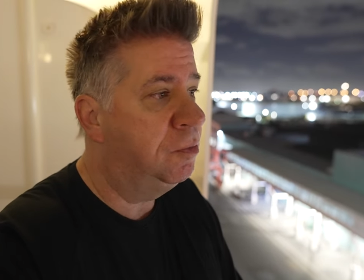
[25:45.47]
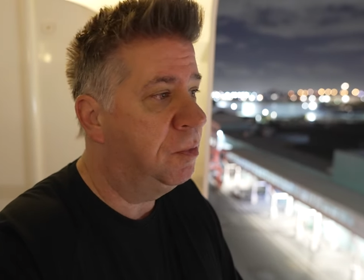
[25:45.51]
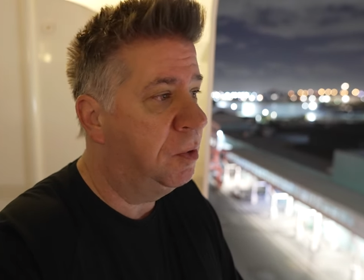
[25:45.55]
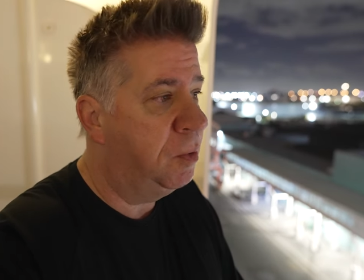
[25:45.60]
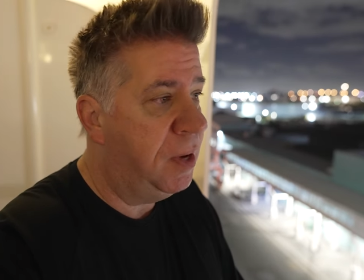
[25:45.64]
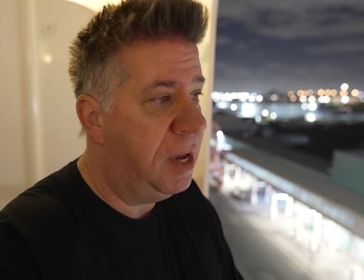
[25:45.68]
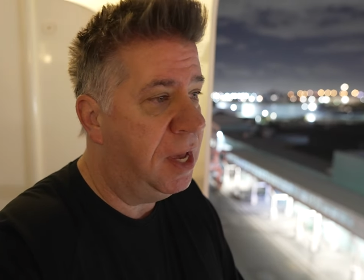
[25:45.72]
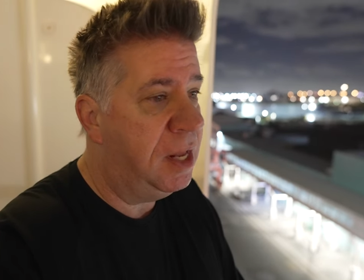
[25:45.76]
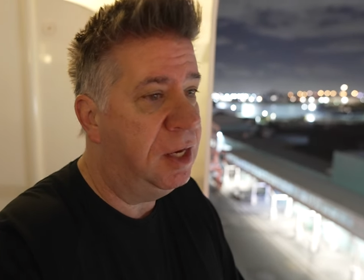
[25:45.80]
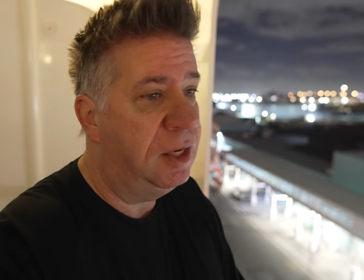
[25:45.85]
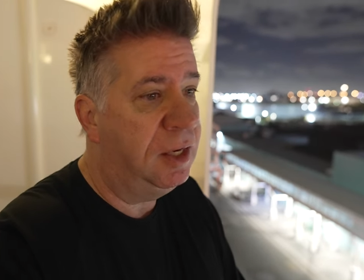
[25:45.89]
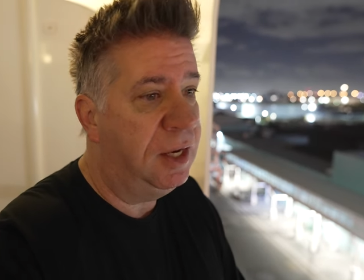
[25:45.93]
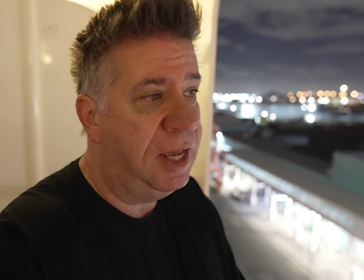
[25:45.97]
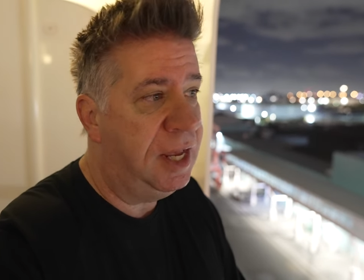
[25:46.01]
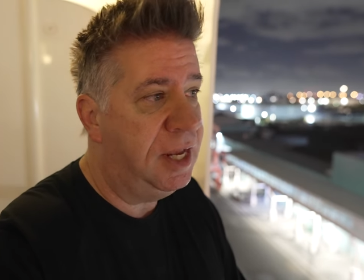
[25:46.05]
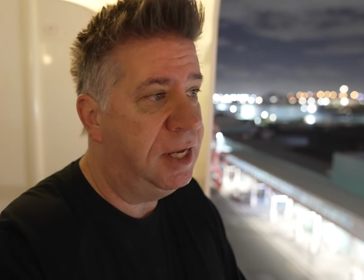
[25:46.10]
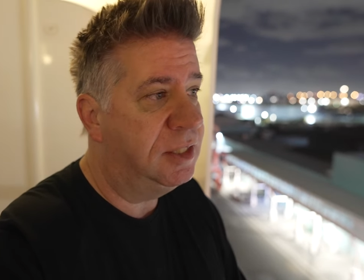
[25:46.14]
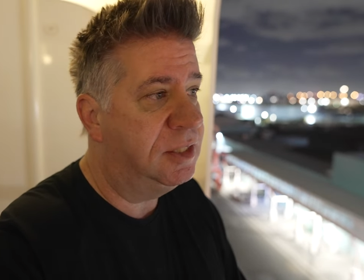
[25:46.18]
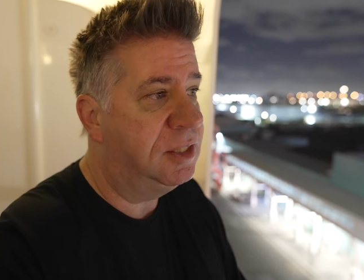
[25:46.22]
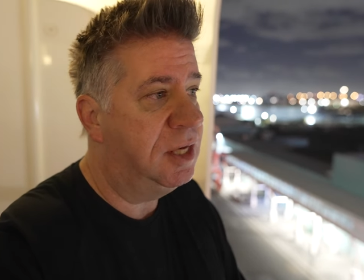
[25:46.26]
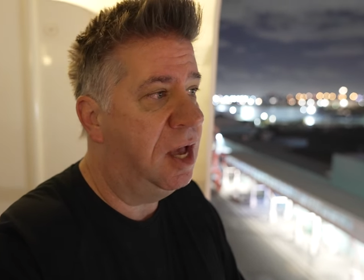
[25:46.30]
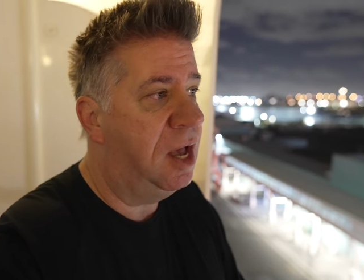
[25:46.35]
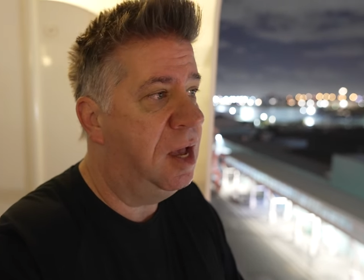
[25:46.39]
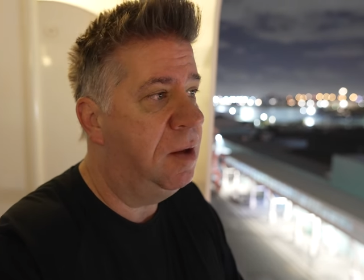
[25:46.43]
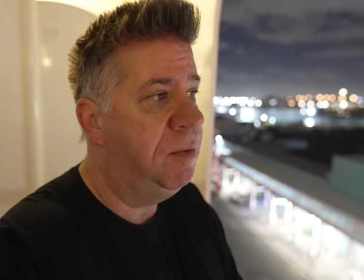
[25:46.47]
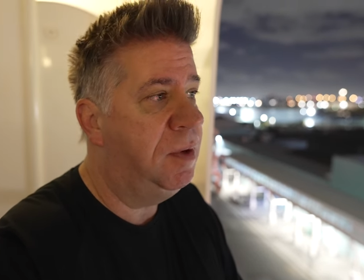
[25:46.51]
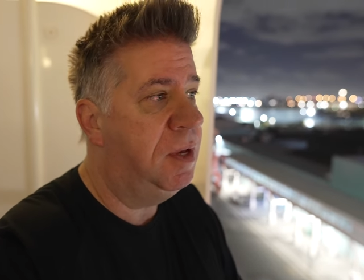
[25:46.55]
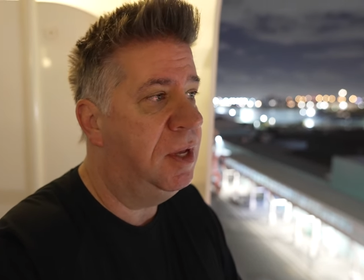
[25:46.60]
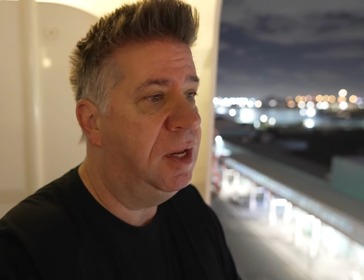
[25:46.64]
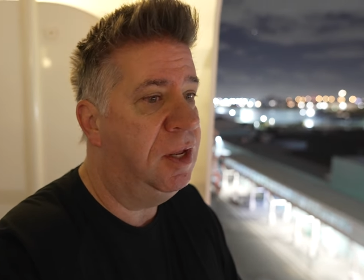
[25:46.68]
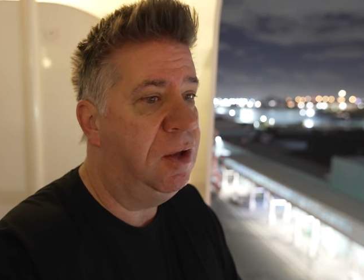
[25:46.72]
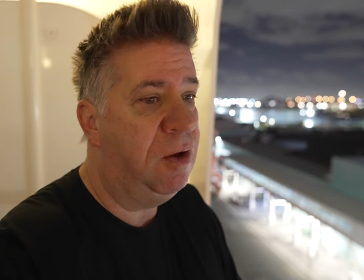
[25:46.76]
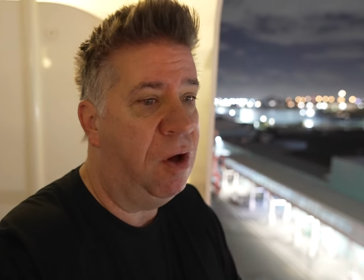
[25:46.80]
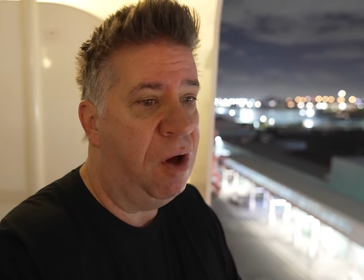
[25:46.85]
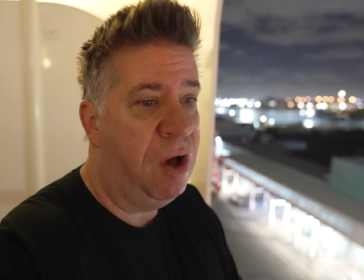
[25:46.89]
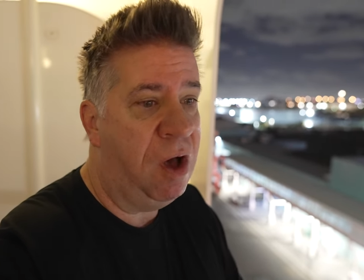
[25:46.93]
I mean, we had a late time
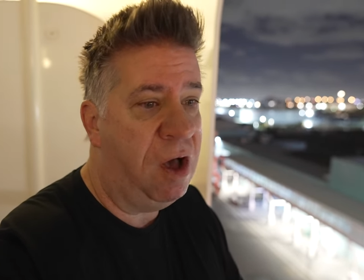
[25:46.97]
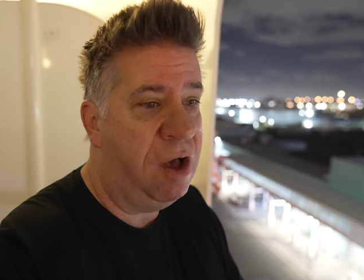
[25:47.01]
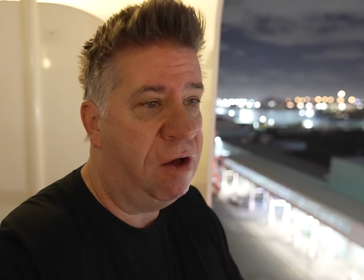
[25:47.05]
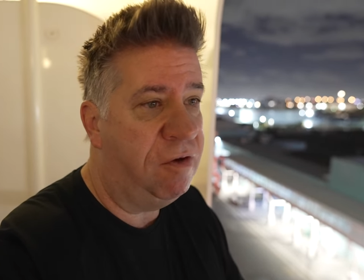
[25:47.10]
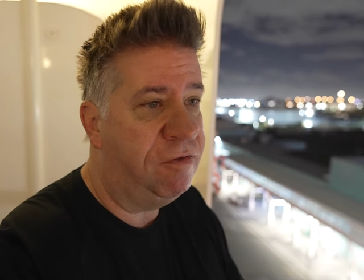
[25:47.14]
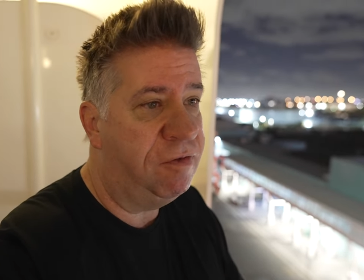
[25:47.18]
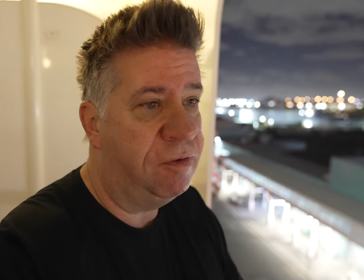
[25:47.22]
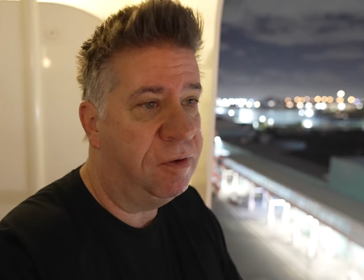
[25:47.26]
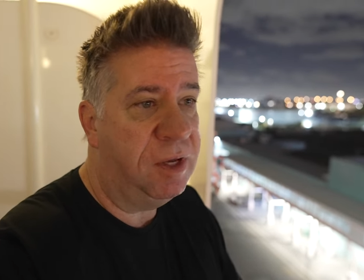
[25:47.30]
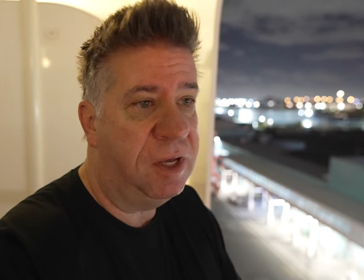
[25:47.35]
getting off.